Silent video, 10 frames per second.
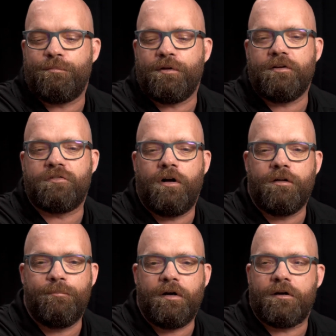place
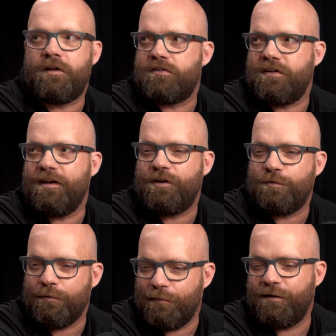called American State
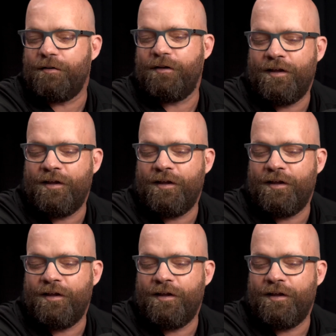Equipment.